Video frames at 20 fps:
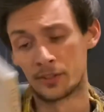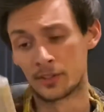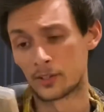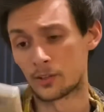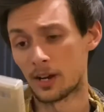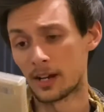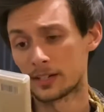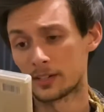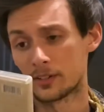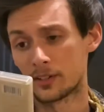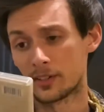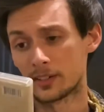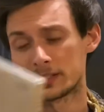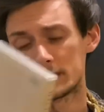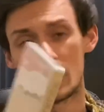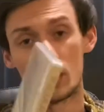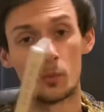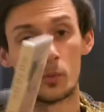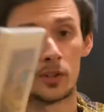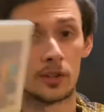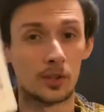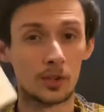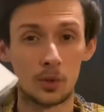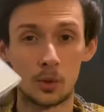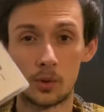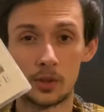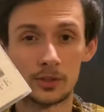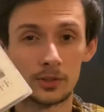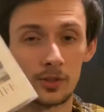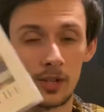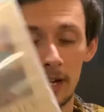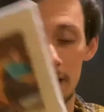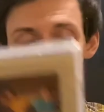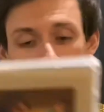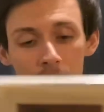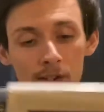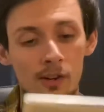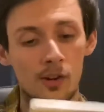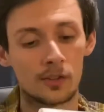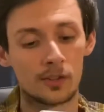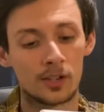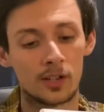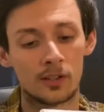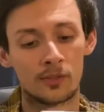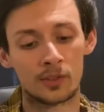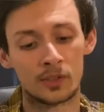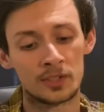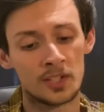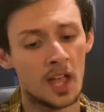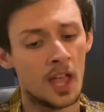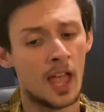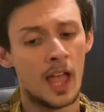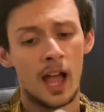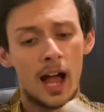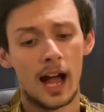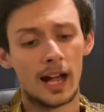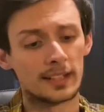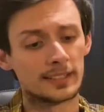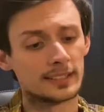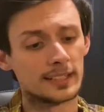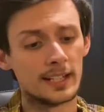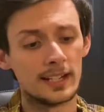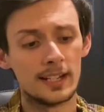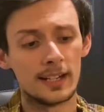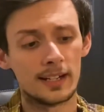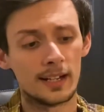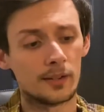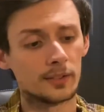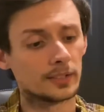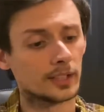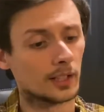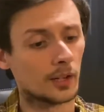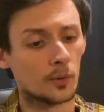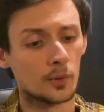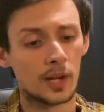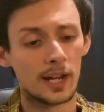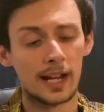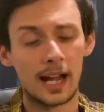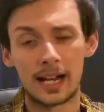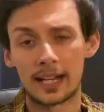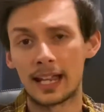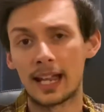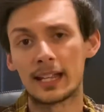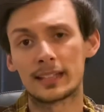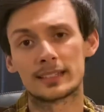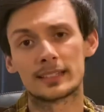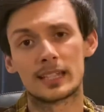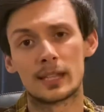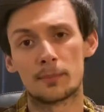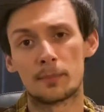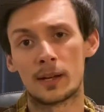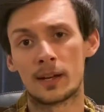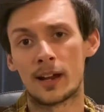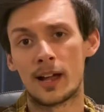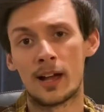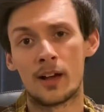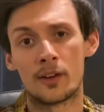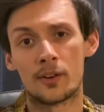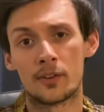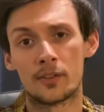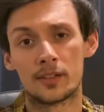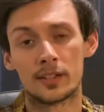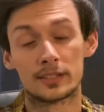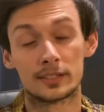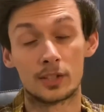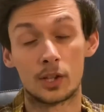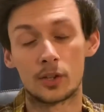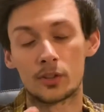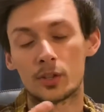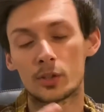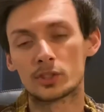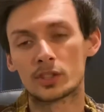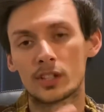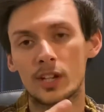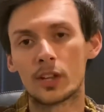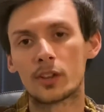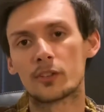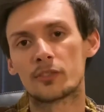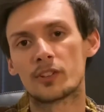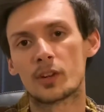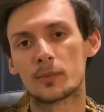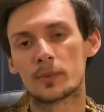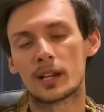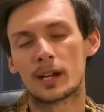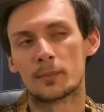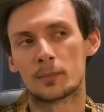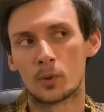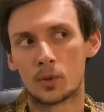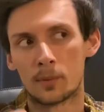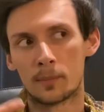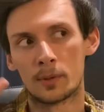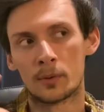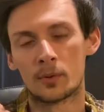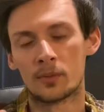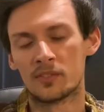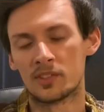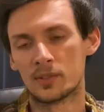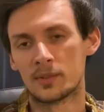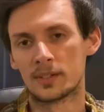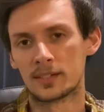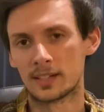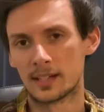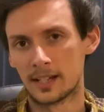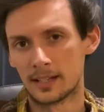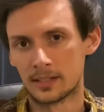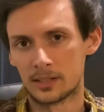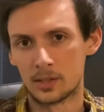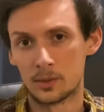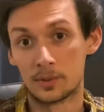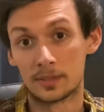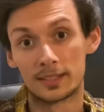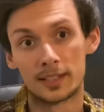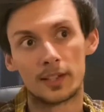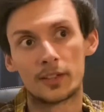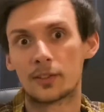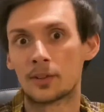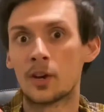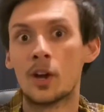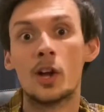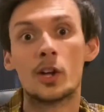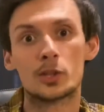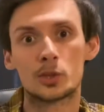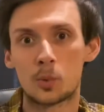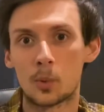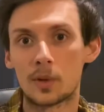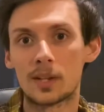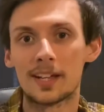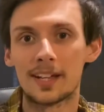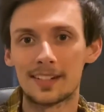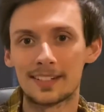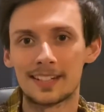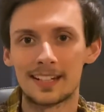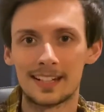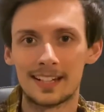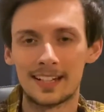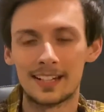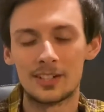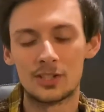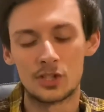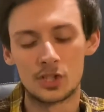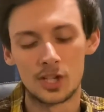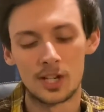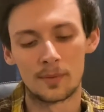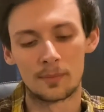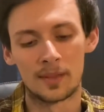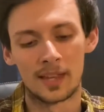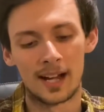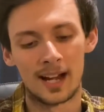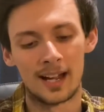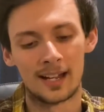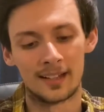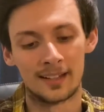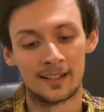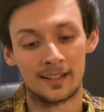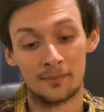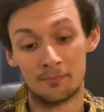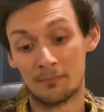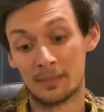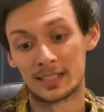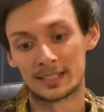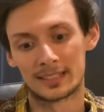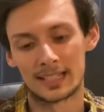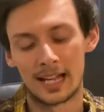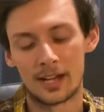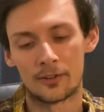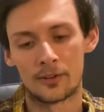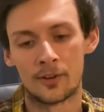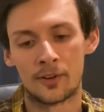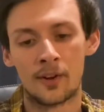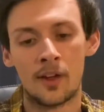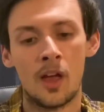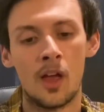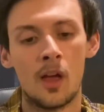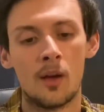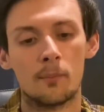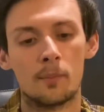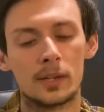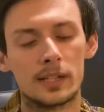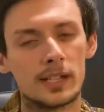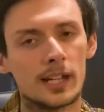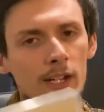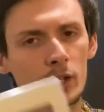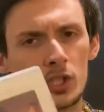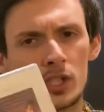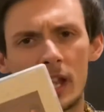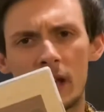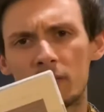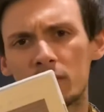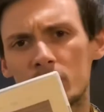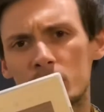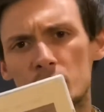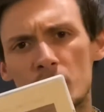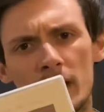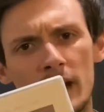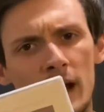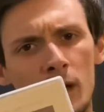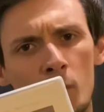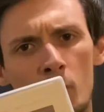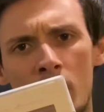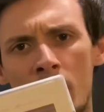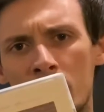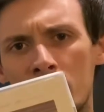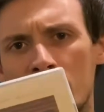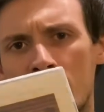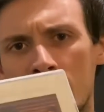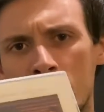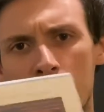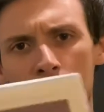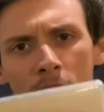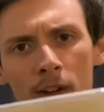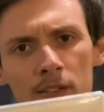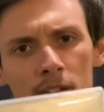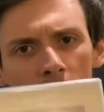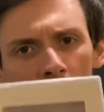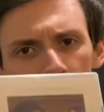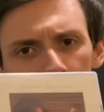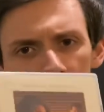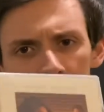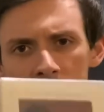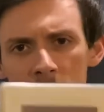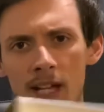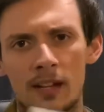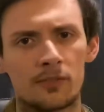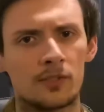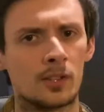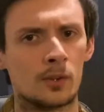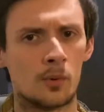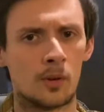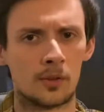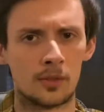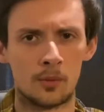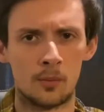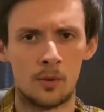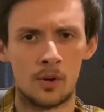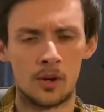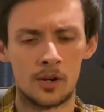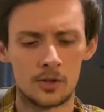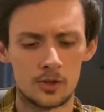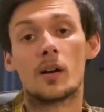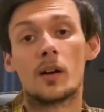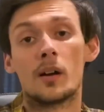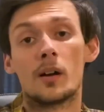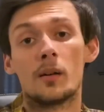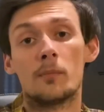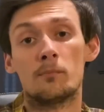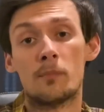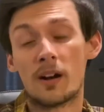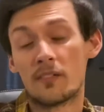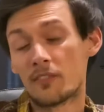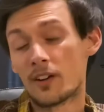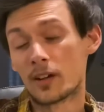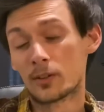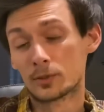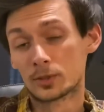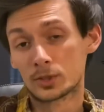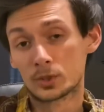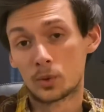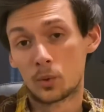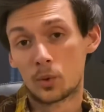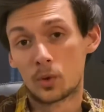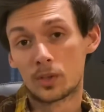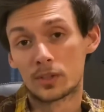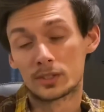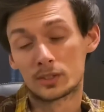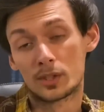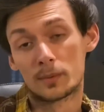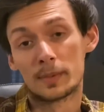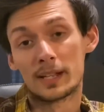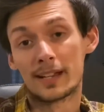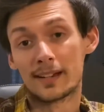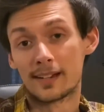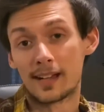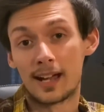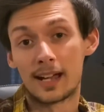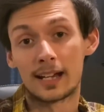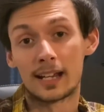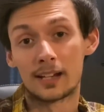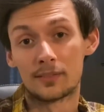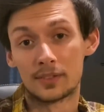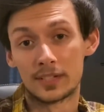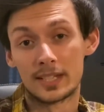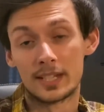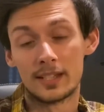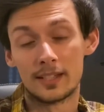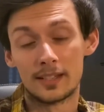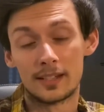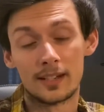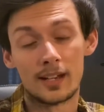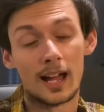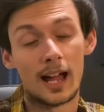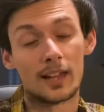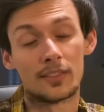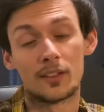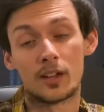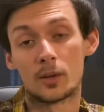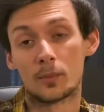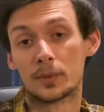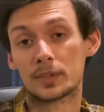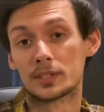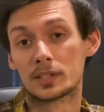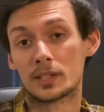Criterion, it's got one of the coolest Criterion covers. I seen it and I was like, okay, I can't skip out on this. There, there's another film that I'm going to be reviewing today too. It's another twenty eighteen hidden gem that I uh, missed out on. But yeah, definitely check out Wildlife. Wildlife is definitely worth the watch. My final score is going to be a nine out of a ten. I thought it was an